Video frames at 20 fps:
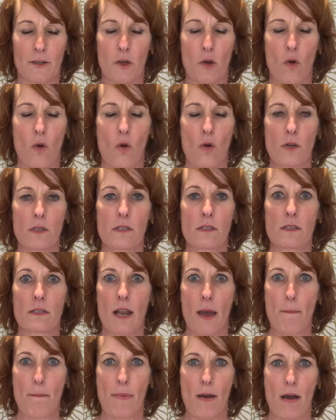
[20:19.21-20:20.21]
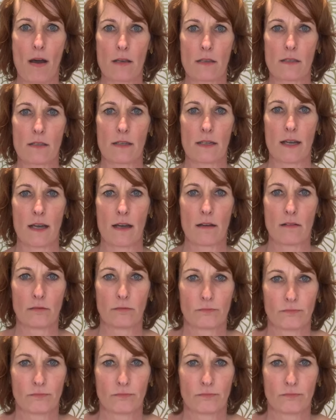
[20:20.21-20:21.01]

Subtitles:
your Slumpasana